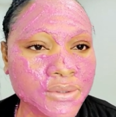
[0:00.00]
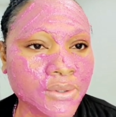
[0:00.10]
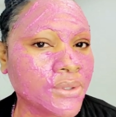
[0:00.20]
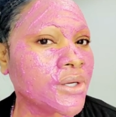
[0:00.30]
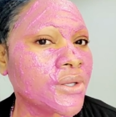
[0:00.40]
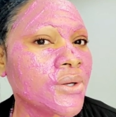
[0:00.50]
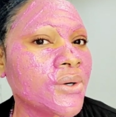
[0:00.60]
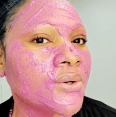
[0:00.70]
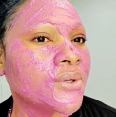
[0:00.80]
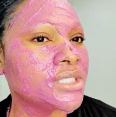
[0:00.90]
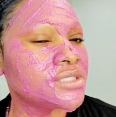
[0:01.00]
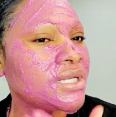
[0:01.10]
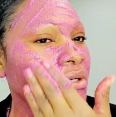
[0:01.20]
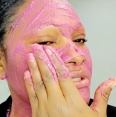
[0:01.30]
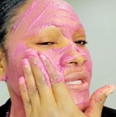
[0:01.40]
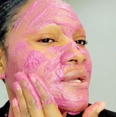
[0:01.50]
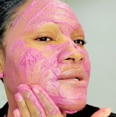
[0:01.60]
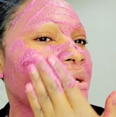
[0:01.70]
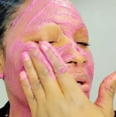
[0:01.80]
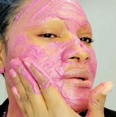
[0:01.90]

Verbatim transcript: So here you go. This is what it looks like.